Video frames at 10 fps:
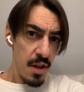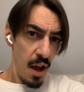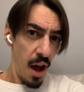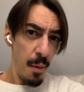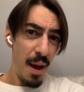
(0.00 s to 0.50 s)

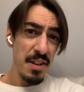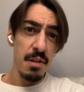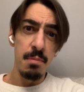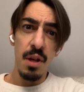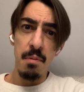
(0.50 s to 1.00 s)
And
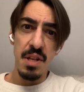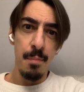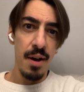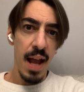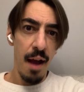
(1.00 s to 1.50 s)
sometimes they
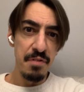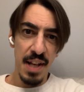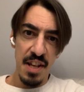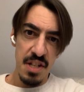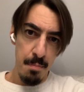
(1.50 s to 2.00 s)
might have to
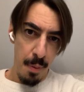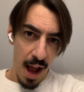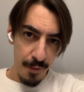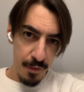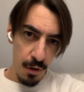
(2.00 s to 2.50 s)
get some
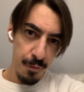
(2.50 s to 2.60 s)
backfill